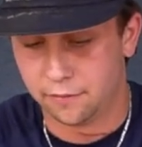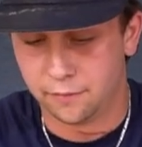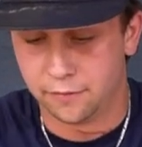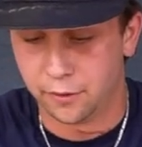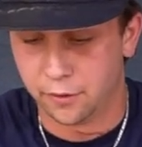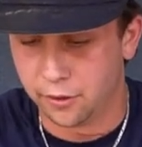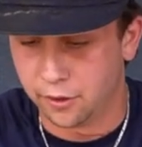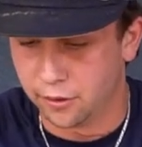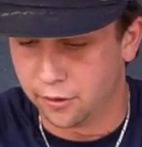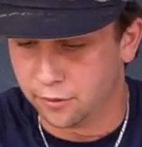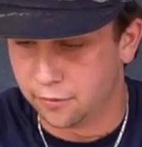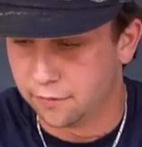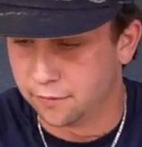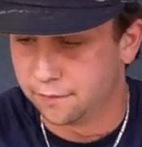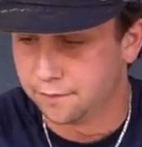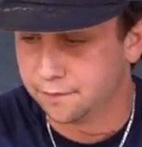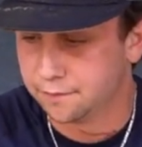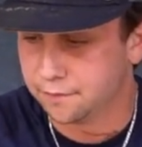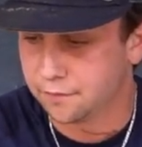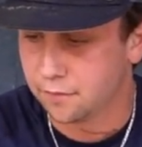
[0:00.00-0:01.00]
Voodoo.
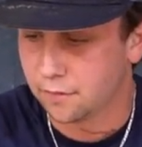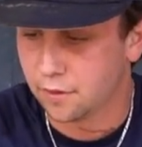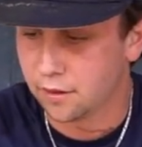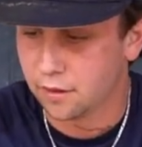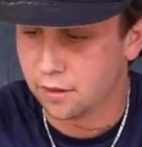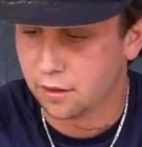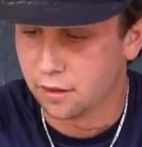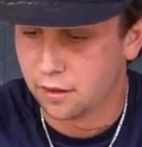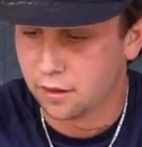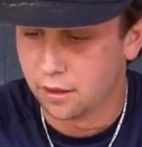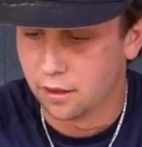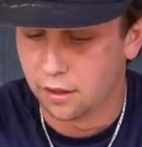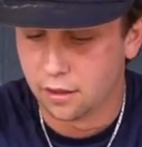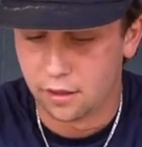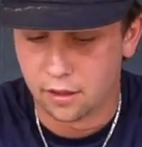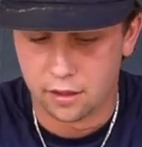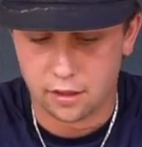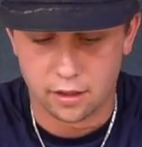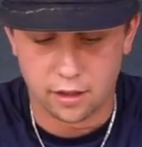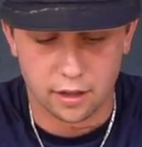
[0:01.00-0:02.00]

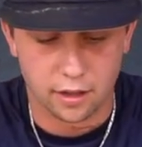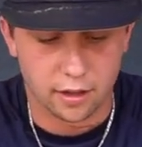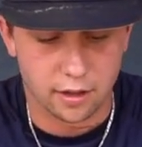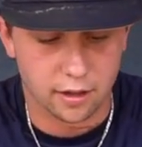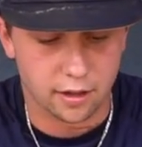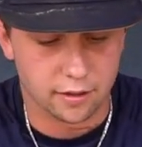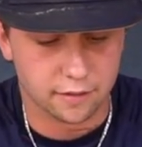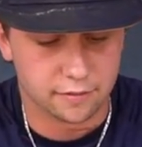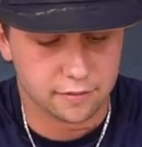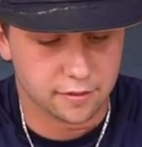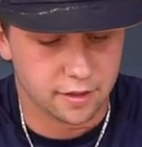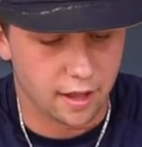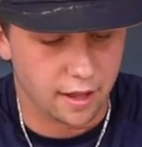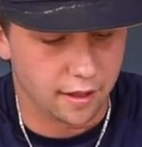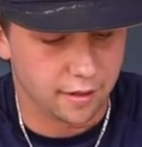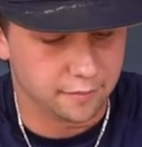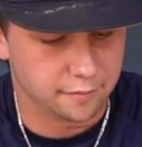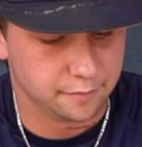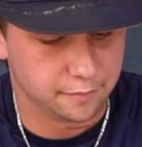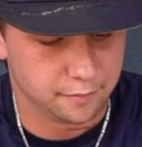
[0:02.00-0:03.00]
It's
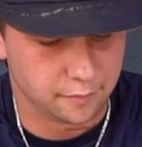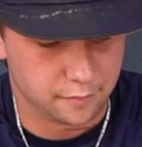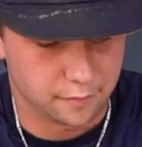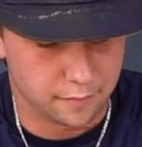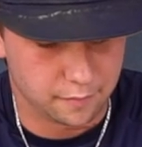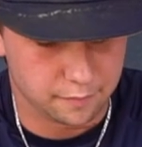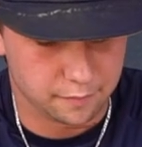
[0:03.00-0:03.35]
got a